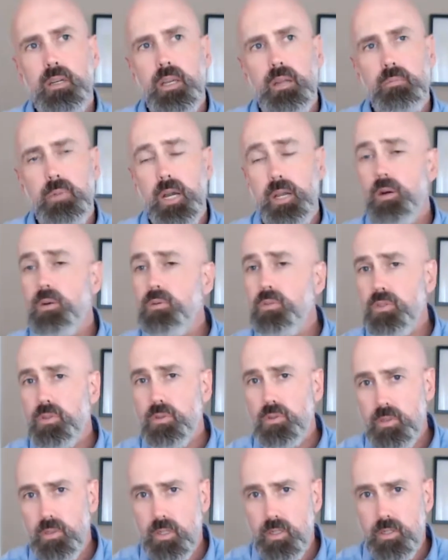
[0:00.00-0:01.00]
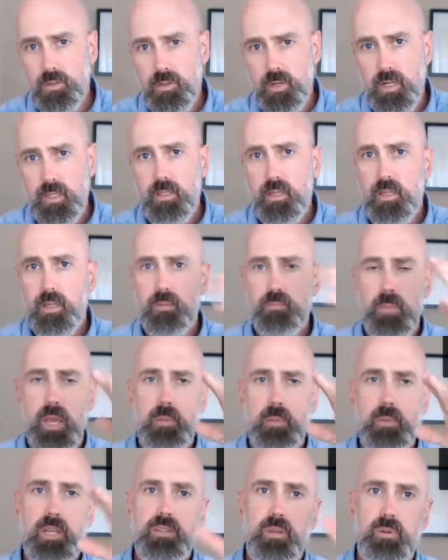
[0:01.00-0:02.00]
in my own school district, and
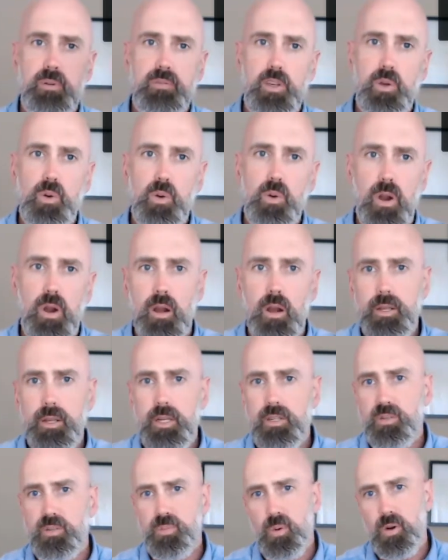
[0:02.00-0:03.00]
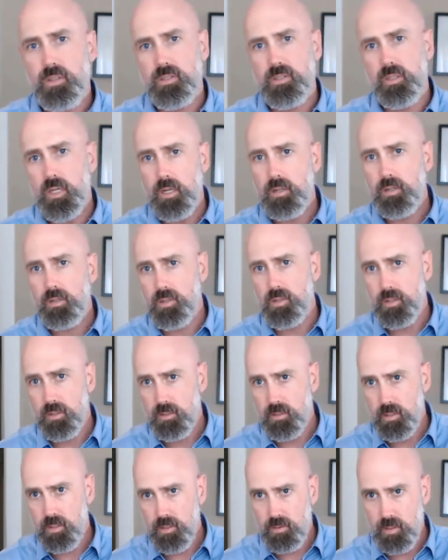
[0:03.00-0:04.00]
maybe some of you who are esports leaders in your
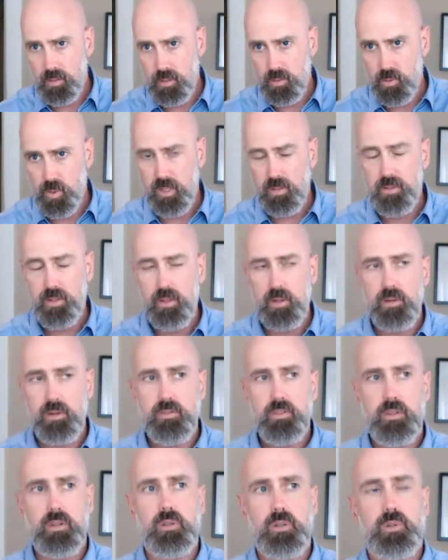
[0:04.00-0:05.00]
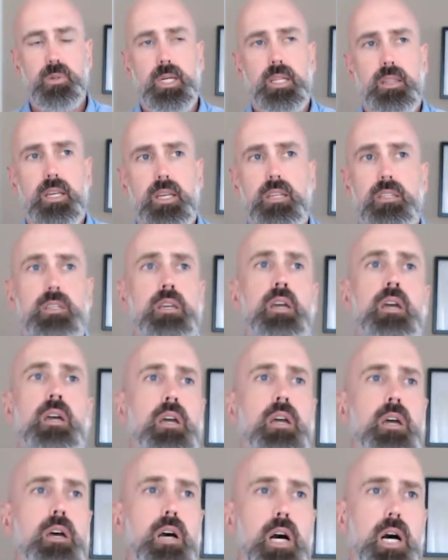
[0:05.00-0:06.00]
district as well too have struggled with, is
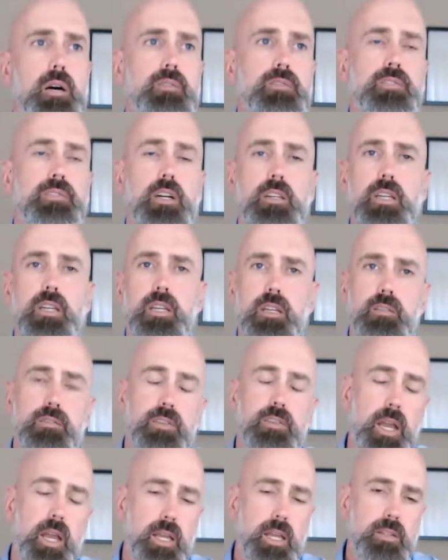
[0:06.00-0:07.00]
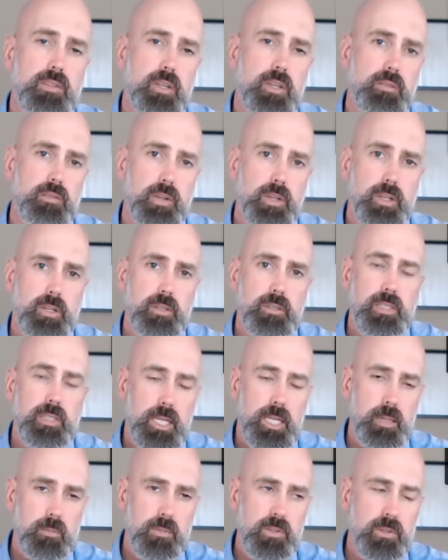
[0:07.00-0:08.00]
funding and financing for your
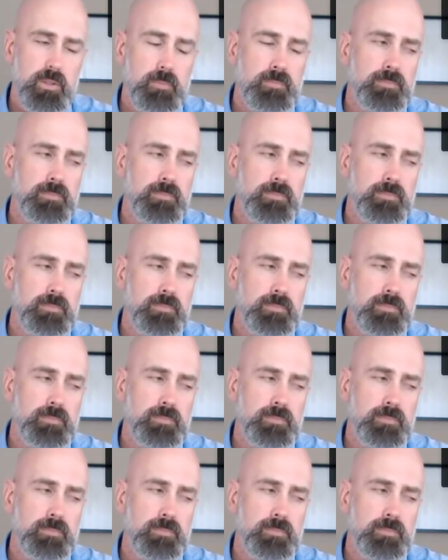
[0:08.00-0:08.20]
teams.